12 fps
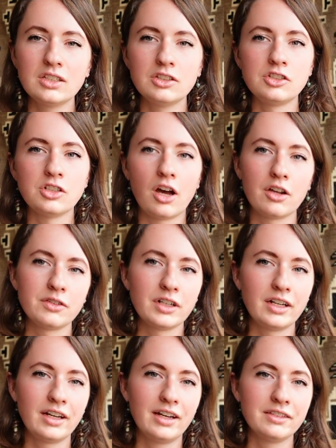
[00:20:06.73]

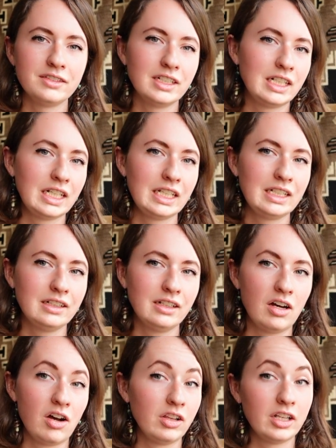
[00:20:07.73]
genre of knitting
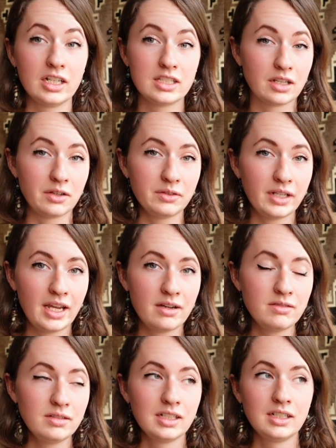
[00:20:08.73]
all on its own now.